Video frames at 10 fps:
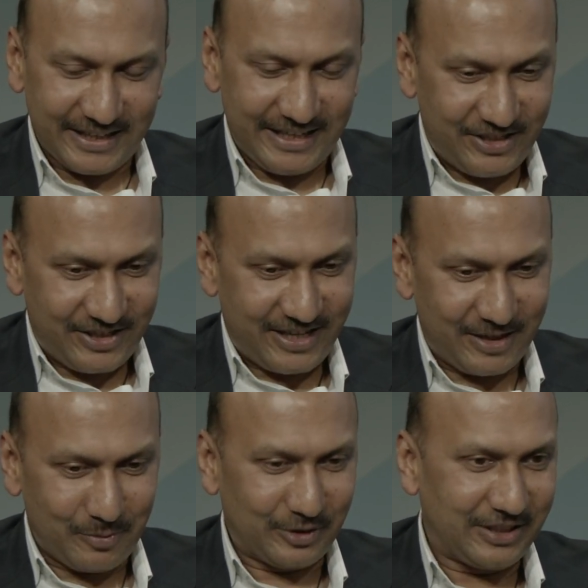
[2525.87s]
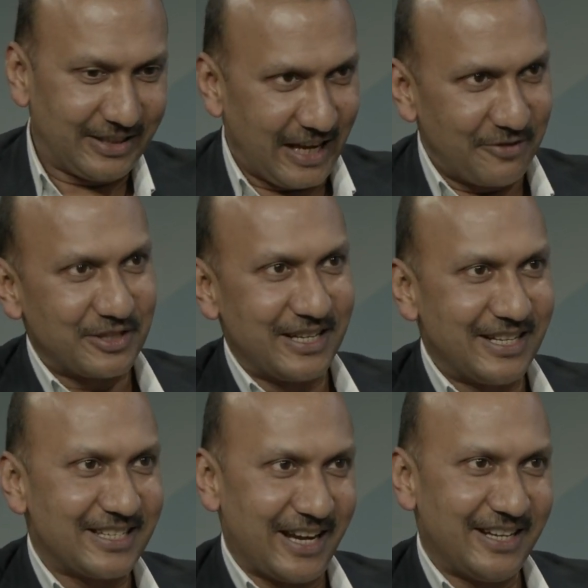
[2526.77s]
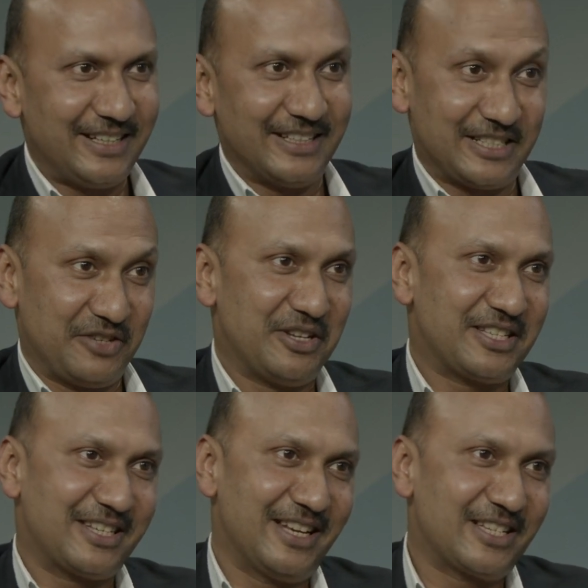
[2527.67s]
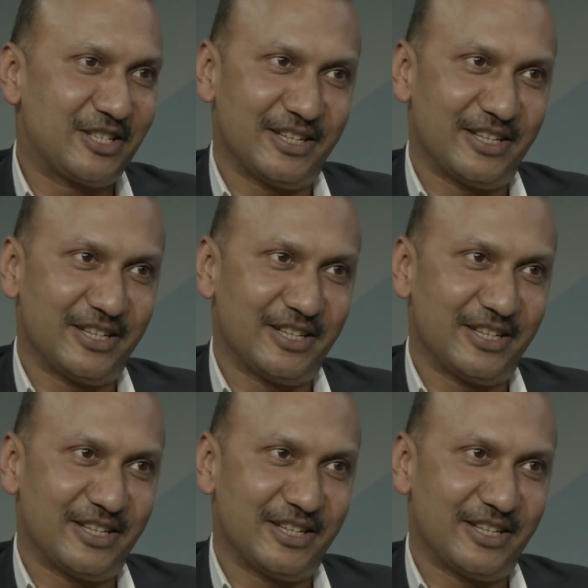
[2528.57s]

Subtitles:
integrate both life skills and civic skills.